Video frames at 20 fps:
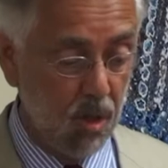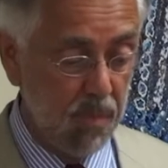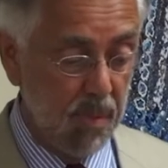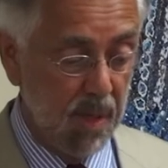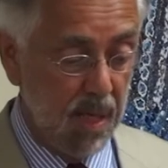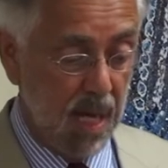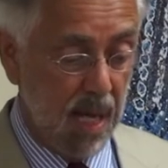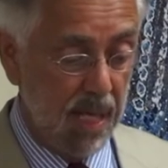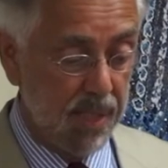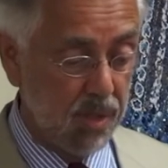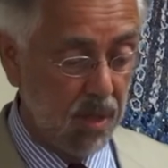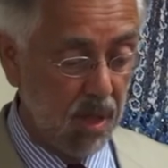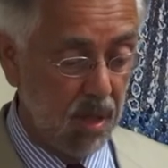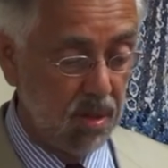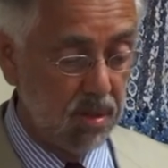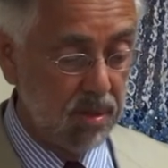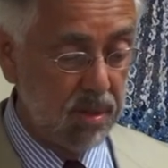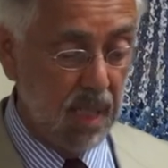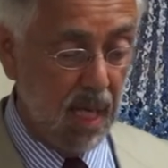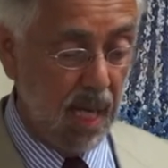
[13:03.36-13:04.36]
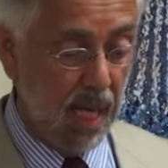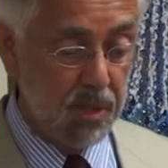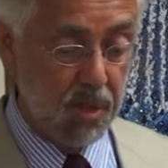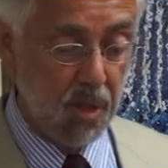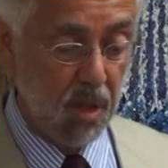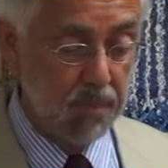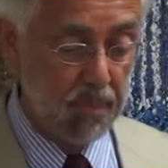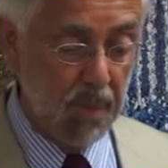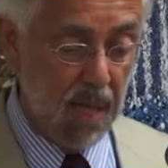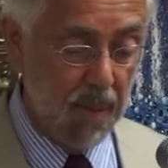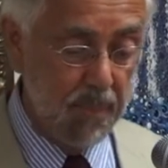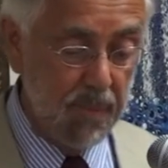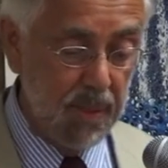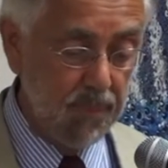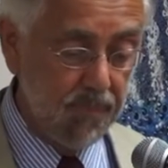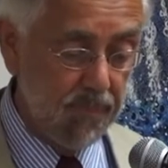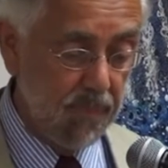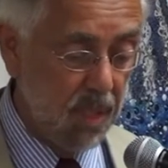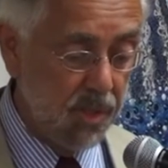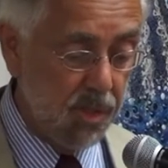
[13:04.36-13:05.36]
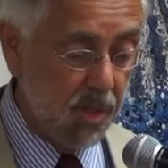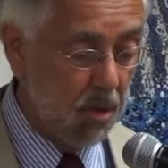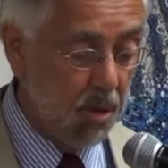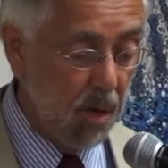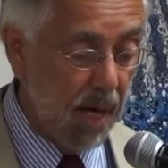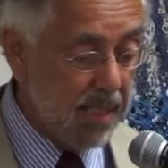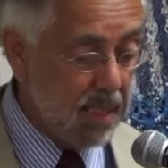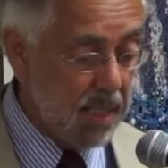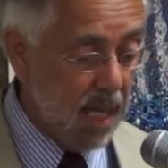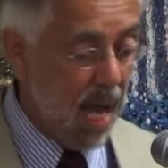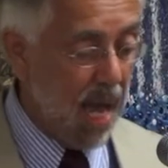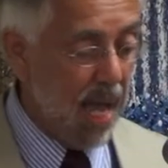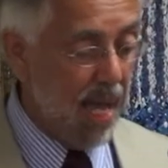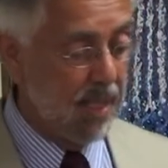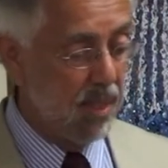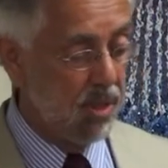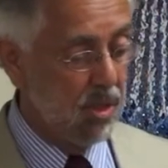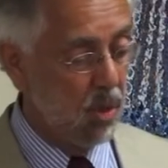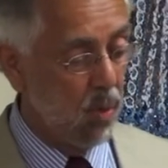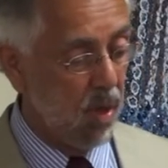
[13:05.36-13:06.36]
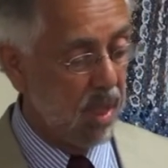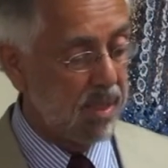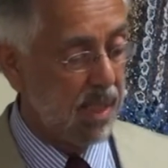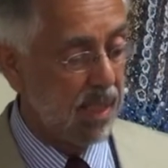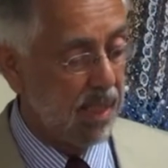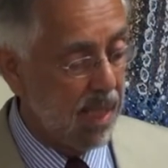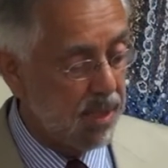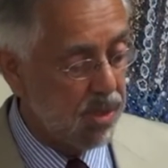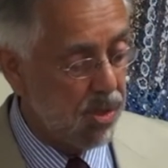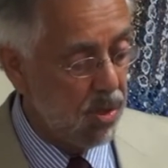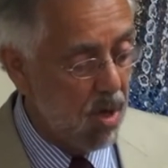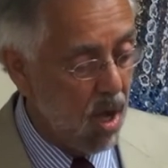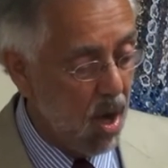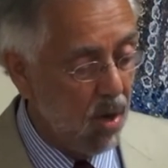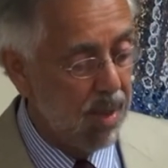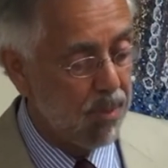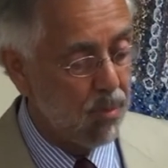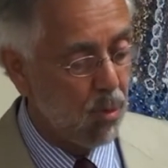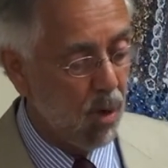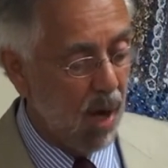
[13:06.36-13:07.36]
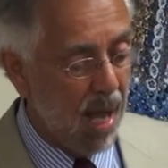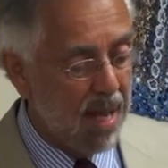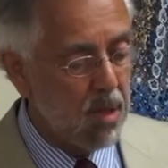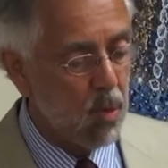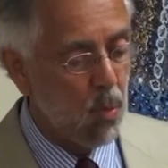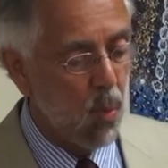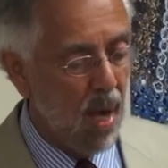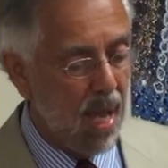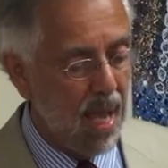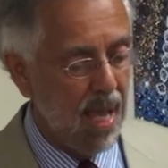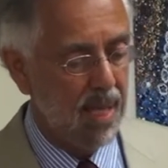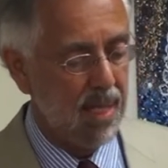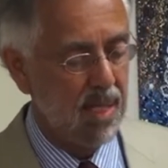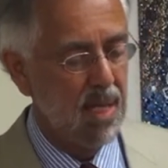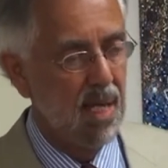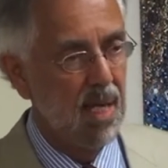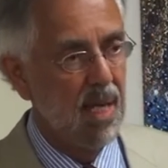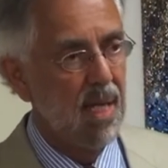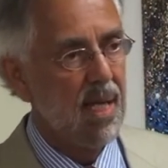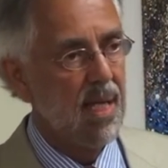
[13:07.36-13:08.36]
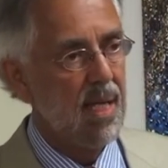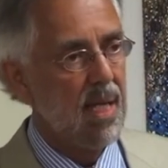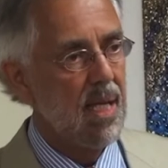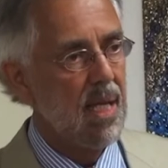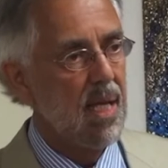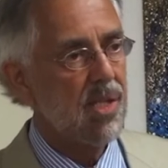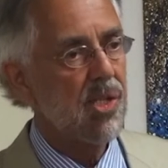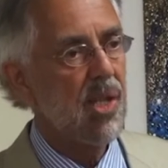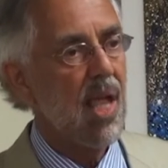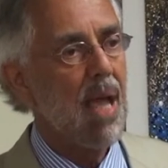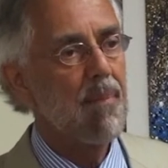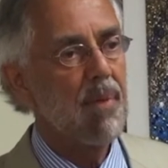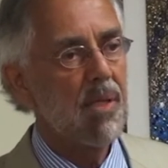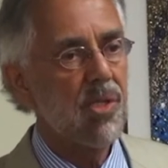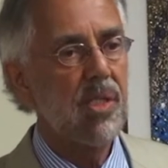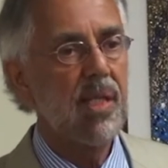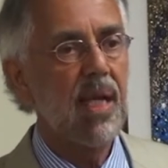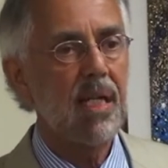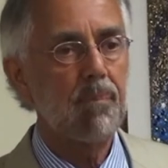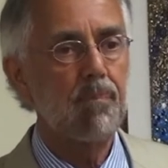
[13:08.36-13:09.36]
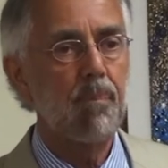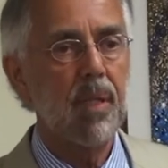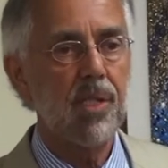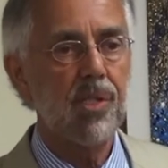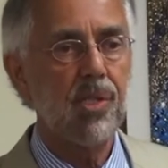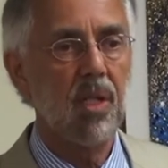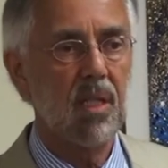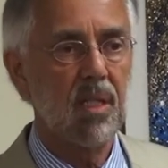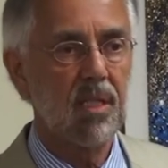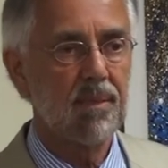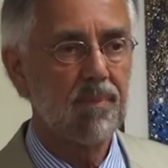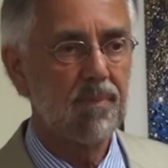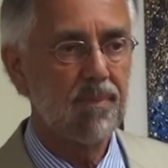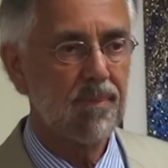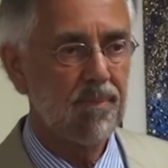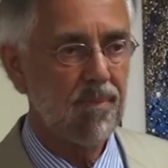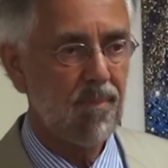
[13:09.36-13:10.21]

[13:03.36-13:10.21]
Cuba, I told Bobby, is a great guy, and you ought to get to know him right away. His name is Dick Bissell.